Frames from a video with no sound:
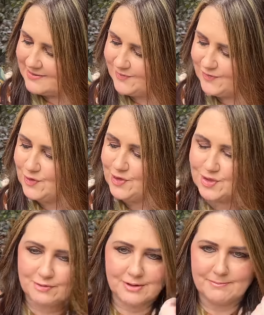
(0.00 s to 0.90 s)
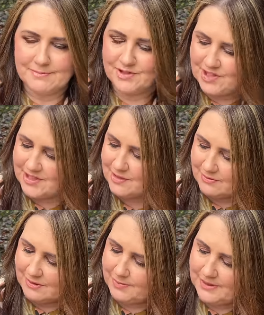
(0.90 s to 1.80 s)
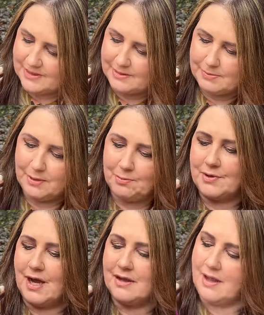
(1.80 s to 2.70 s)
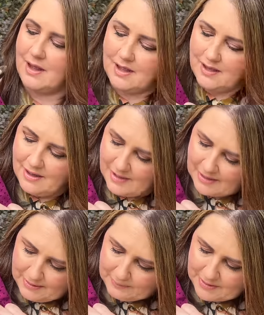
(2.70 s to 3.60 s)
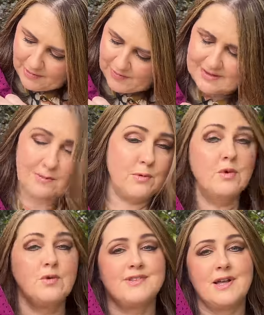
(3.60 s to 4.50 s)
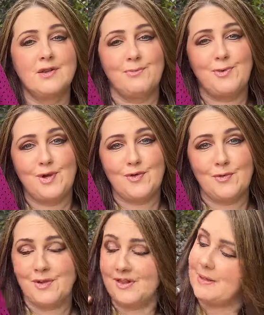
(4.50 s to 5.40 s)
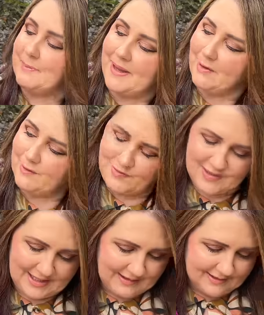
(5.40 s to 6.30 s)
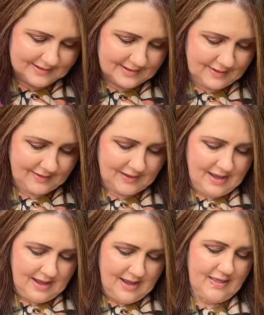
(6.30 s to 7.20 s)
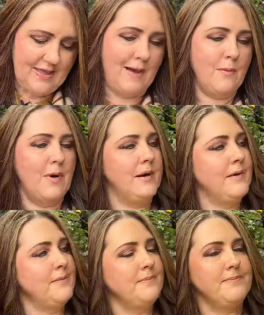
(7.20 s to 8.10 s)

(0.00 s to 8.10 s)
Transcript: fuchsia-y, magenta-y, pinky purple colour, and I think that will also look beautiful with a little pair of jeans. So that one